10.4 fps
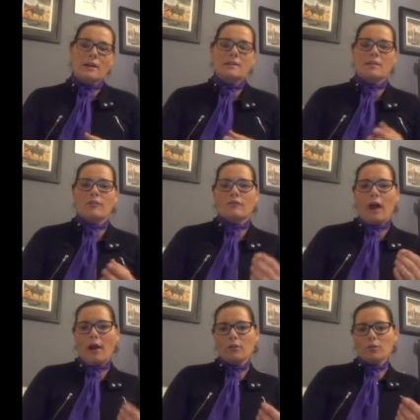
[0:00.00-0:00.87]
it's a
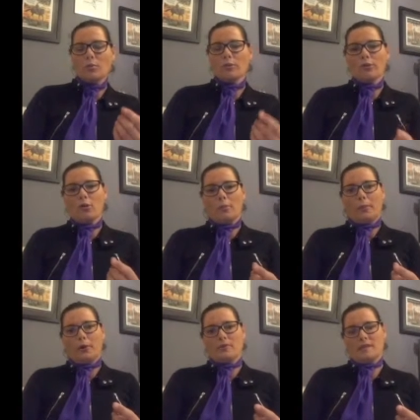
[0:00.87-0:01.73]
valuable thought
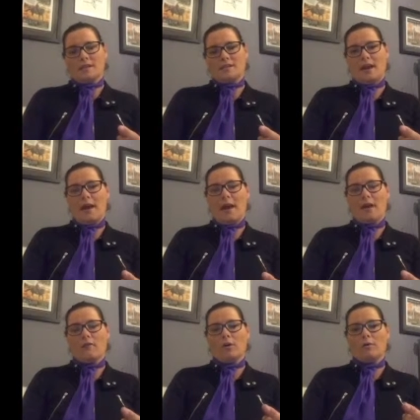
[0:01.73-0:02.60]
process to have.